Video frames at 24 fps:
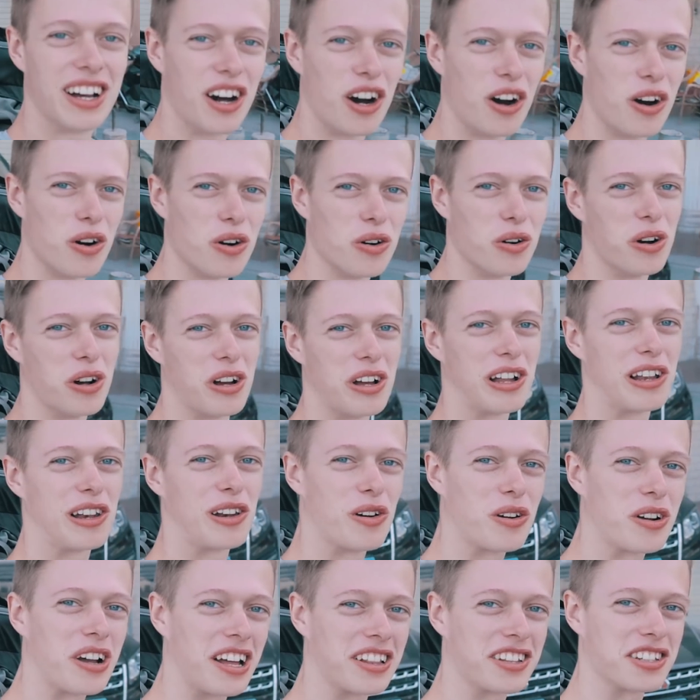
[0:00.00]
Oh,
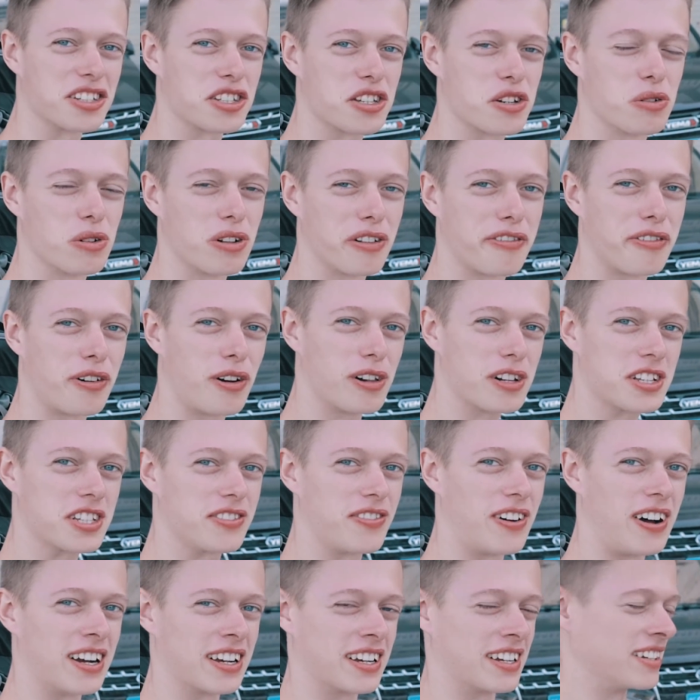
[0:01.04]
look at this cool
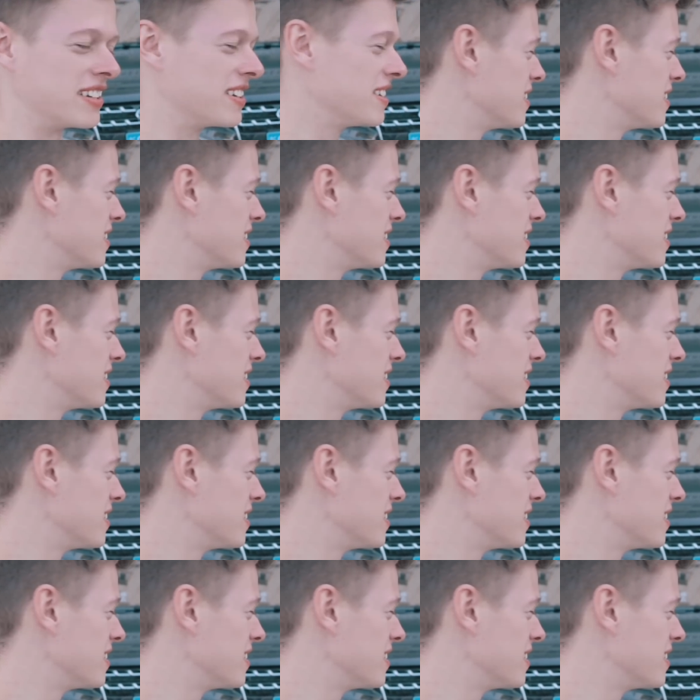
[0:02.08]
Volkswagen.